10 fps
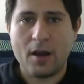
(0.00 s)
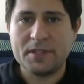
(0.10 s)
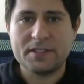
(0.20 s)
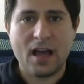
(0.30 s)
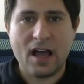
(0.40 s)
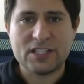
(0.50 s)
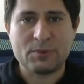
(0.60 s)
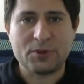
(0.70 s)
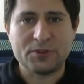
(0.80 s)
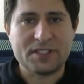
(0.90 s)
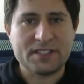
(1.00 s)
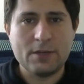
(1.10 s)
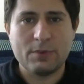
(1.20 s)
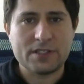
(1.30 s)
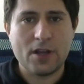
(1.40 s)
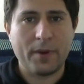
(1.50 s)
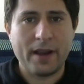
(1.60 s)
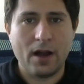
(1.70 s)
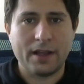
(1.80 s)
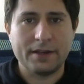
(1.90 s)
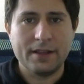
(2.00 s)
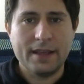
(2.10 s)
into the hospital to see what's going on,